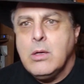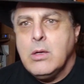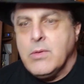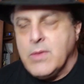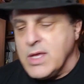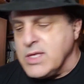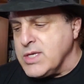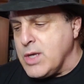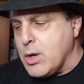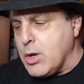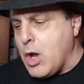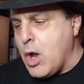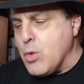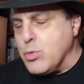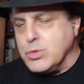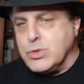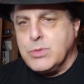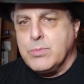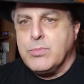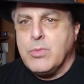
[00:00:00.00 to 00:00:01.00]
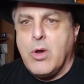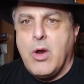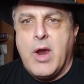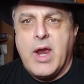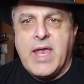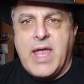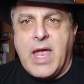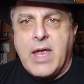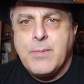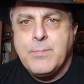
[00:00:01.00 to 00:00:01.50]
that's how it goes. All right,
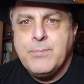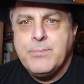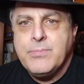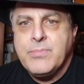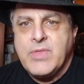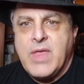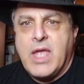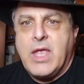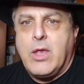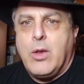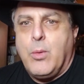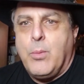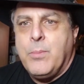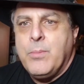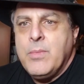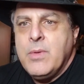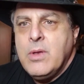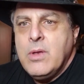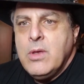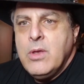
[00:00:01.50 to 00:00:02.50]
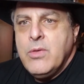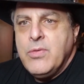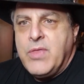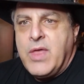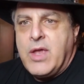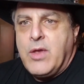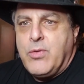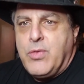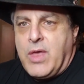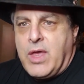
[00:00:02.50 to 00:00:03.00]
gang. Thank you.
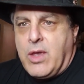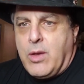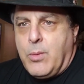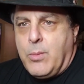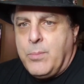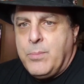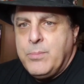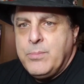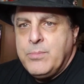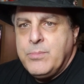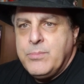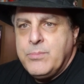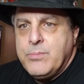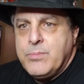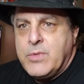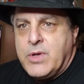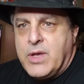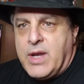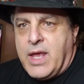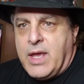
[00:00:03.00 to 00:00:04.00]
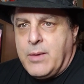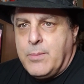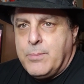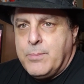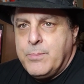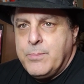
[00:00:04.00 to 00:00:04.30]
Thank you, thank you. Good night.